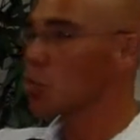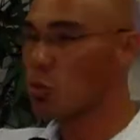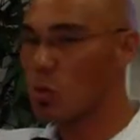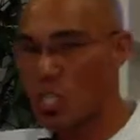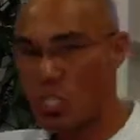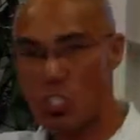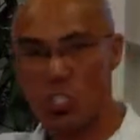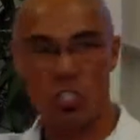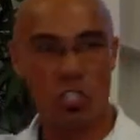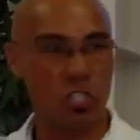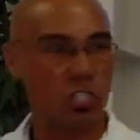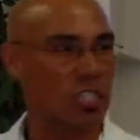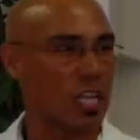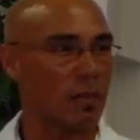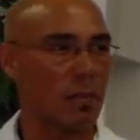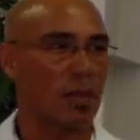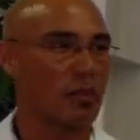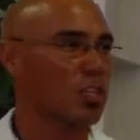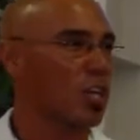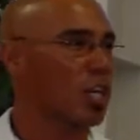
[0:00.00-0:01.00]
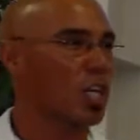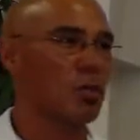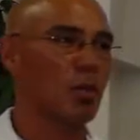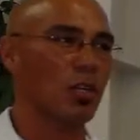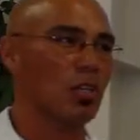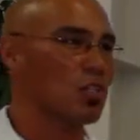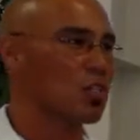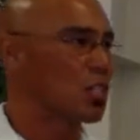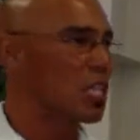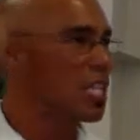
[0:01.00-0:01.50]
Christians, I'm not talking
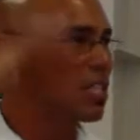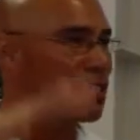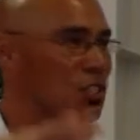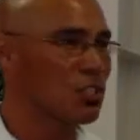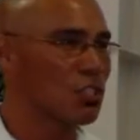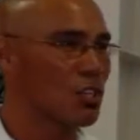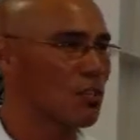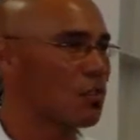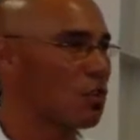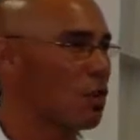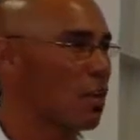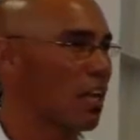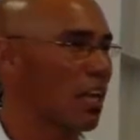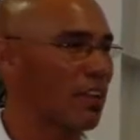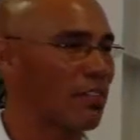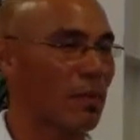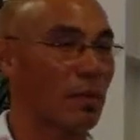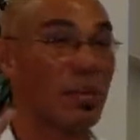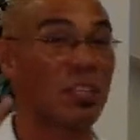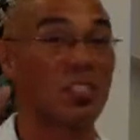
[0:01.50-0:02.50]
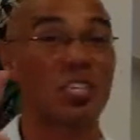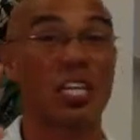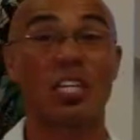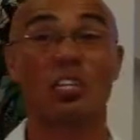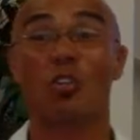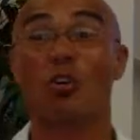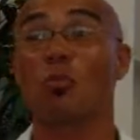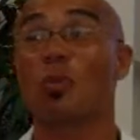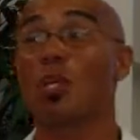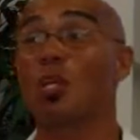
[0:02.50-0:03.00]
about seasons of your life, I'm not
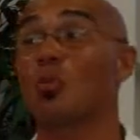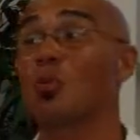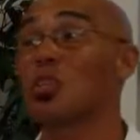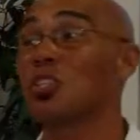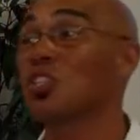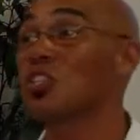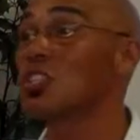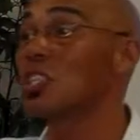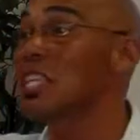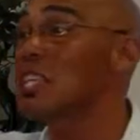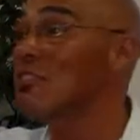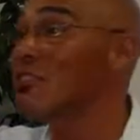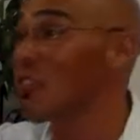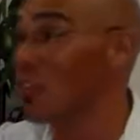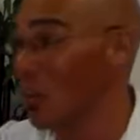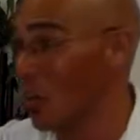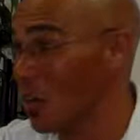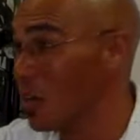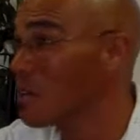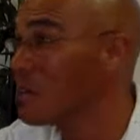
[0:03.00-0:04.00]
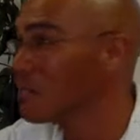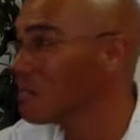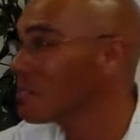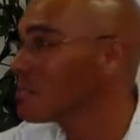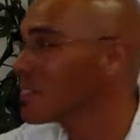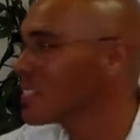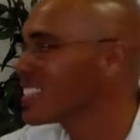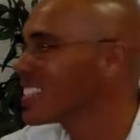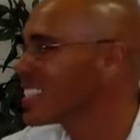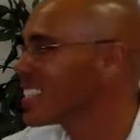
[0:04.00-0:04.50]
saying don't be a receiver.
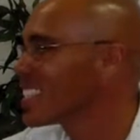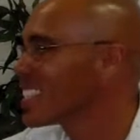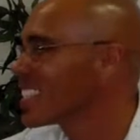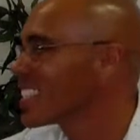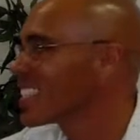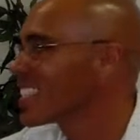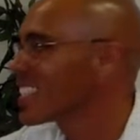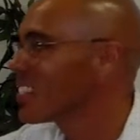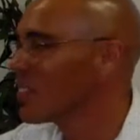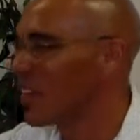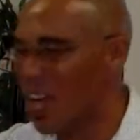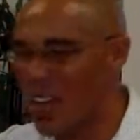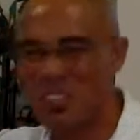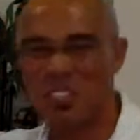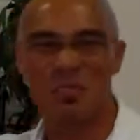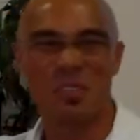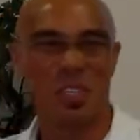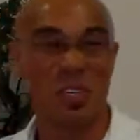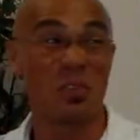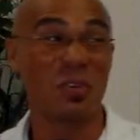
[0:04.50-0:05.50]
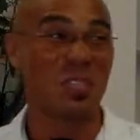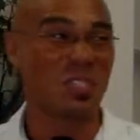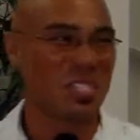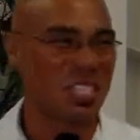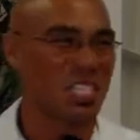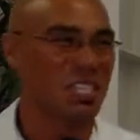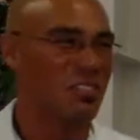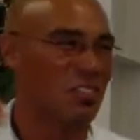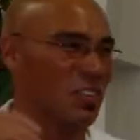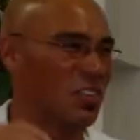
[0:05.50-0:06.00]
We have to be a
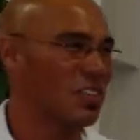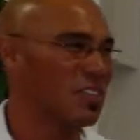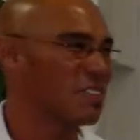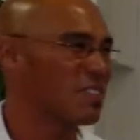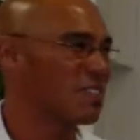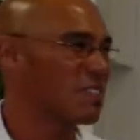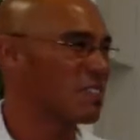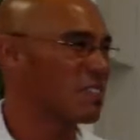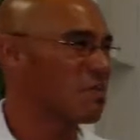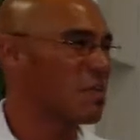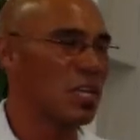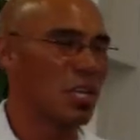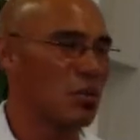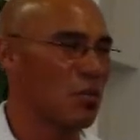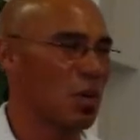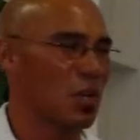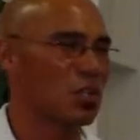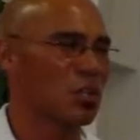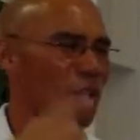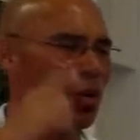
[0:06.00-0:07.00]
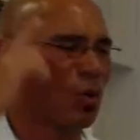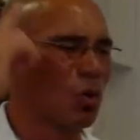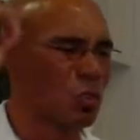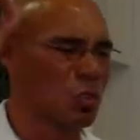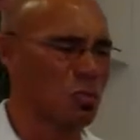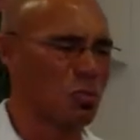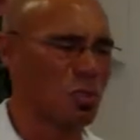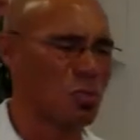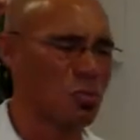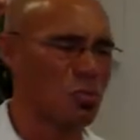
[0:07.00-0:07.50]
receiver, many ways,
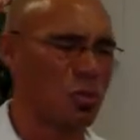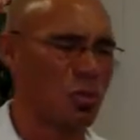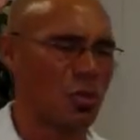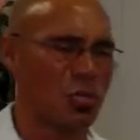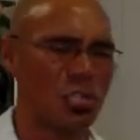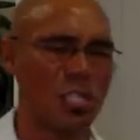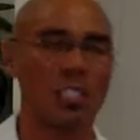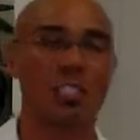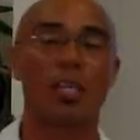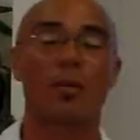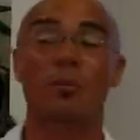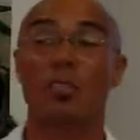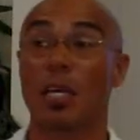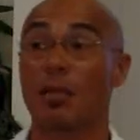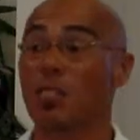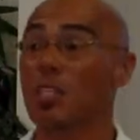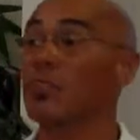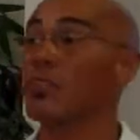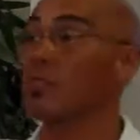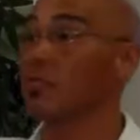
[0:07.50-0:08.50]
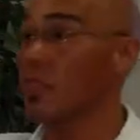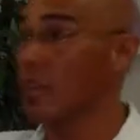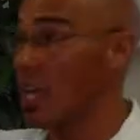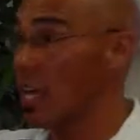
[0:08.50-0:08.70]
ultimately spiritually, sometimes even